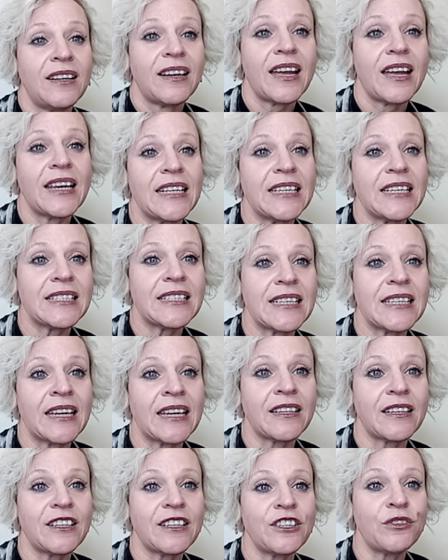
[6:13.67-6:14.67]
And he
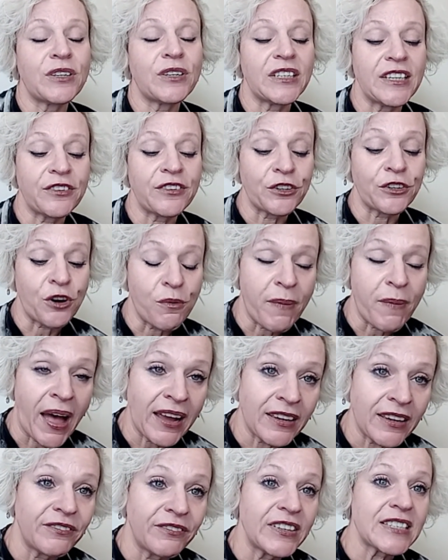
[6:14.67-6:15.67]
said, you can either go back
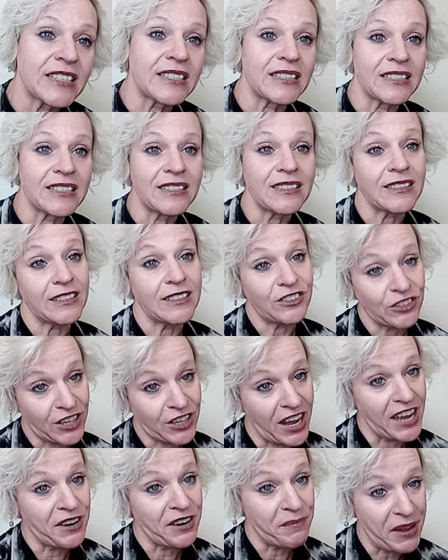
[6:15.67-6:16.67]
and fix this because you
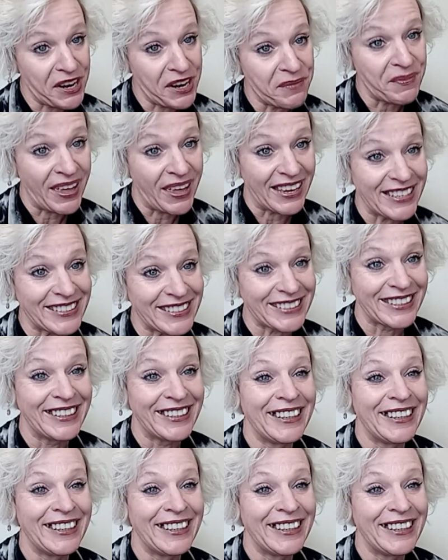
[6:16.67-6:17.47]
kind of made a mess,